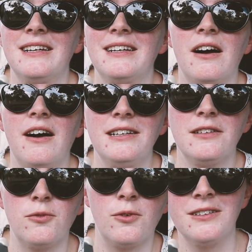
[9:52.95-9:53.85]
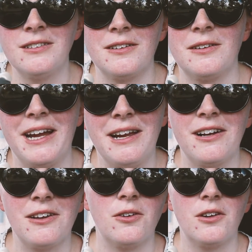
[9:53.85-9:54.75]
and it kind of was on a way
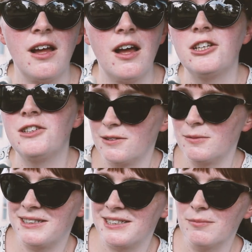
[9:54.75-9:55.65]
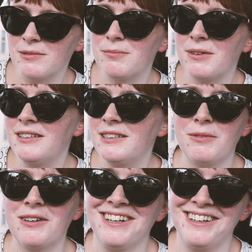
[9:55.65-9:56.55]
where I thought I should be tempted by this,
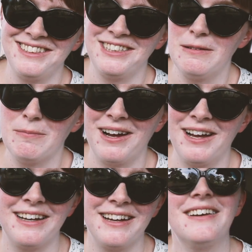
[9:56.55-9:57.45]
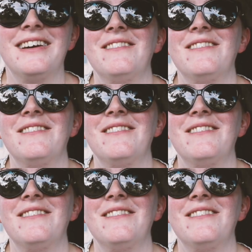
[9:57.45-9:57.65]
but I didn't buy any.